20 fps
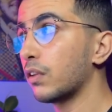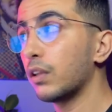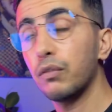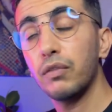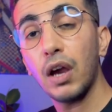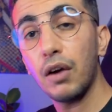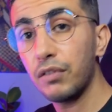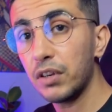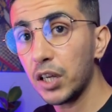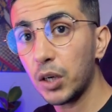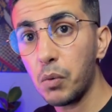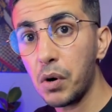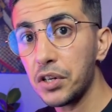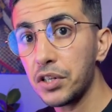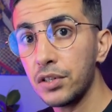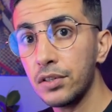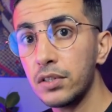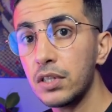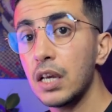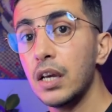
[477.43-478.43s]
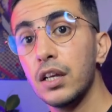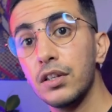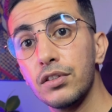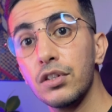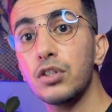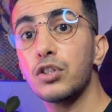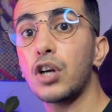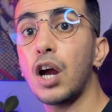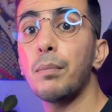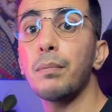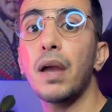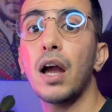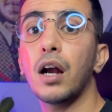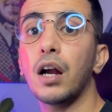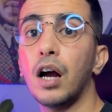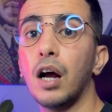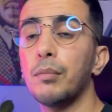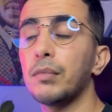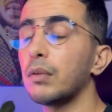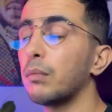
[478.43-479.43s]
If you have any questions, just drop me a
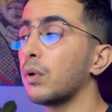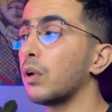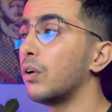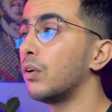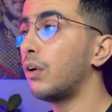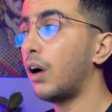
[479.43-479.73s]
comment below.